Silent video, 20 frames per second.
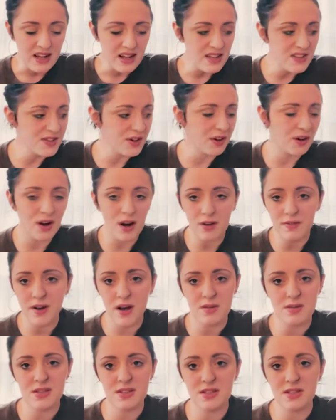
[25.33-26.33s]
Start off.
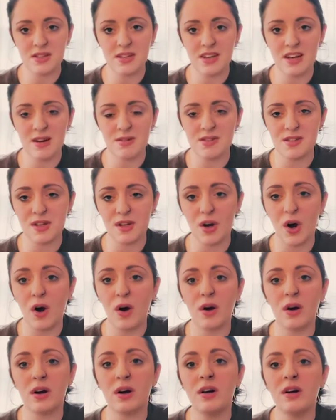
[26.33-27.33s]
I was in the
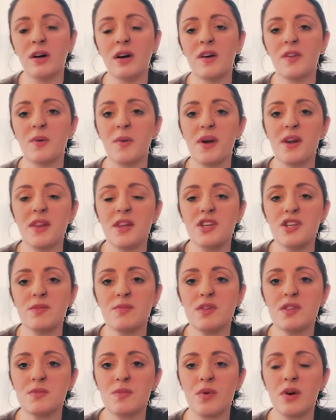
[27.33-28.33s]
car on the way to the gym
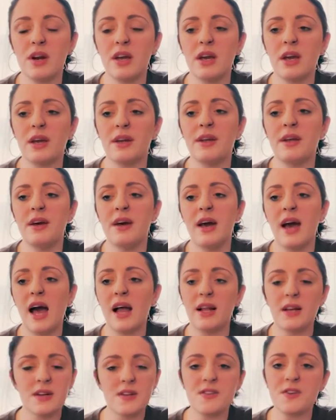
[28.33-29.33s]
this morning, and
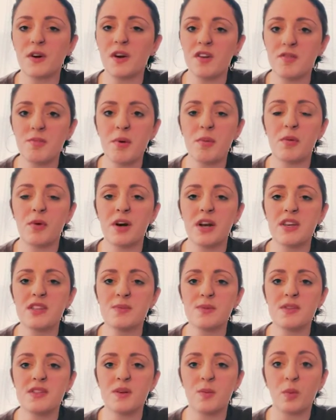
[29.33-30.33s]
I like to start off my mornings
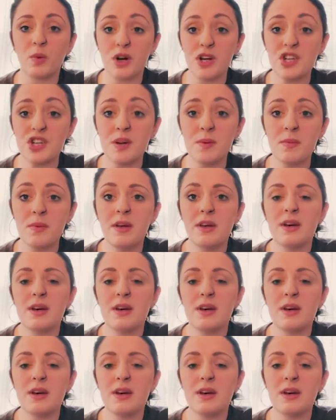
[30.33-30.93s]
with some worship.